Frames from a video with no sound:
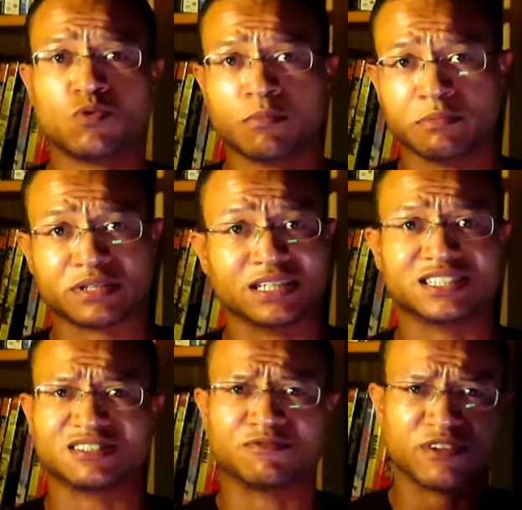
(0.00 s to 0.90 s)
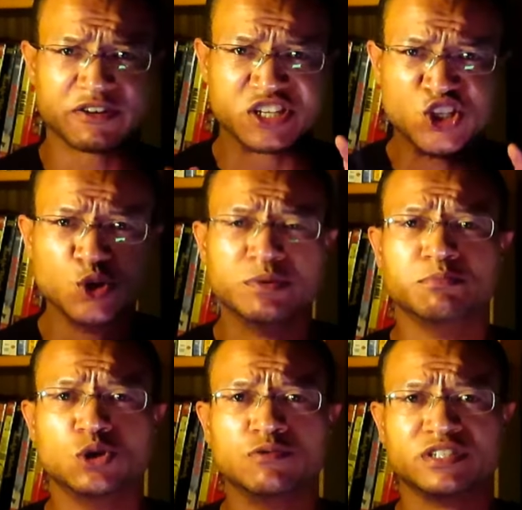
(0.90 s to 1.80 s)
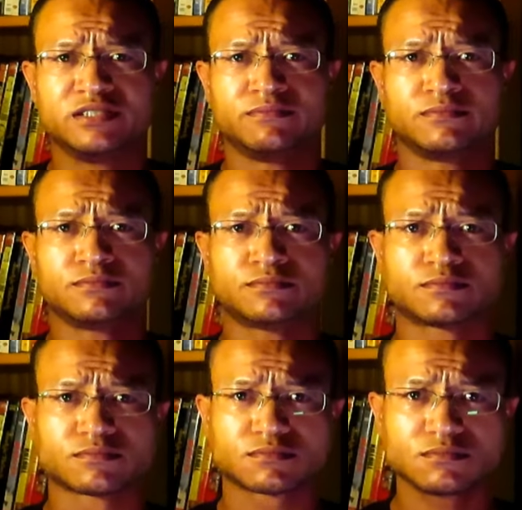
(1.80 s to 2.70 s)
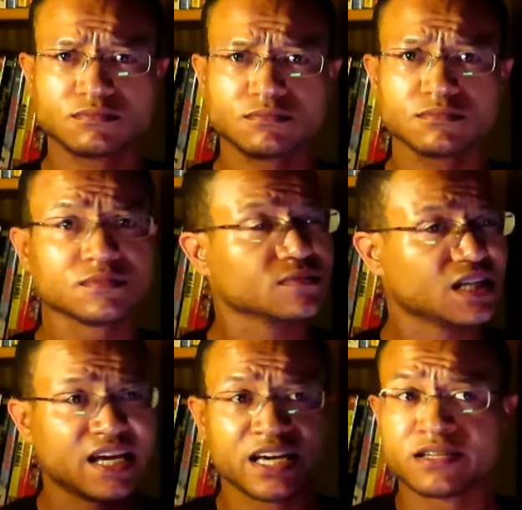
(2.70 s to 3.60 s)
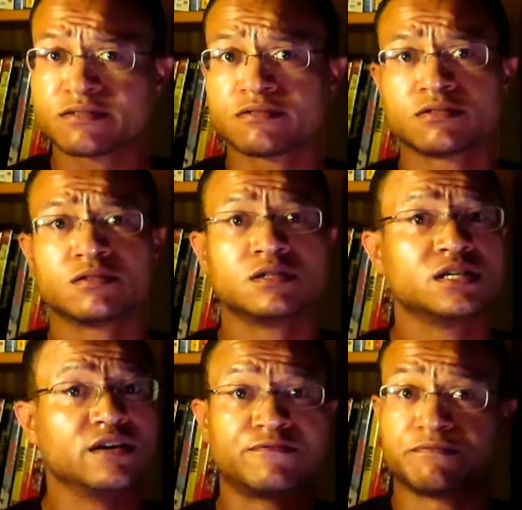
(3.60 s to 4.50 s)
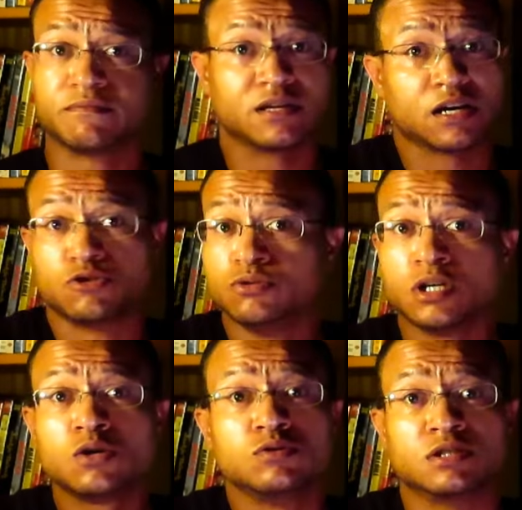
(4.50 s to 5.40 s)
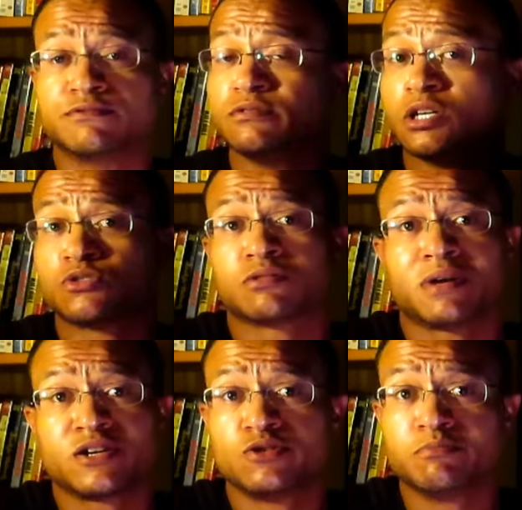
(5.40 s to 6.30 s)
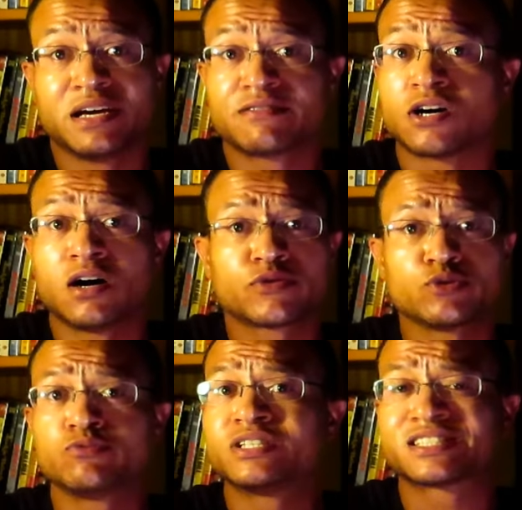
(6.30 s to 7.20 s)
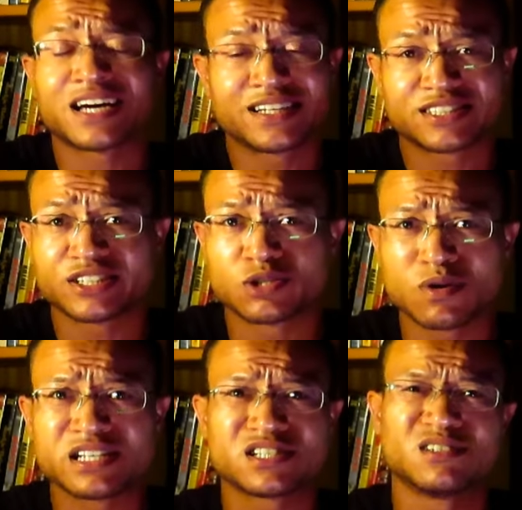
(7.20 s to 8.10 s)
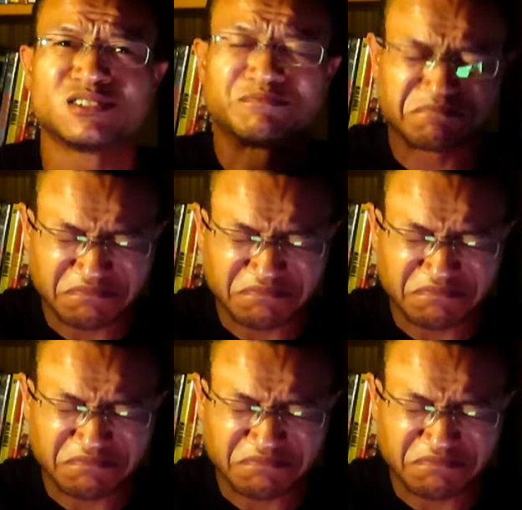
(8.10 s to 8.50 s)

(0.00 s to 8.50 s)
Woman, because it's a very human movie. And if who knows, if you know somebody who may have gone through this kind of situation or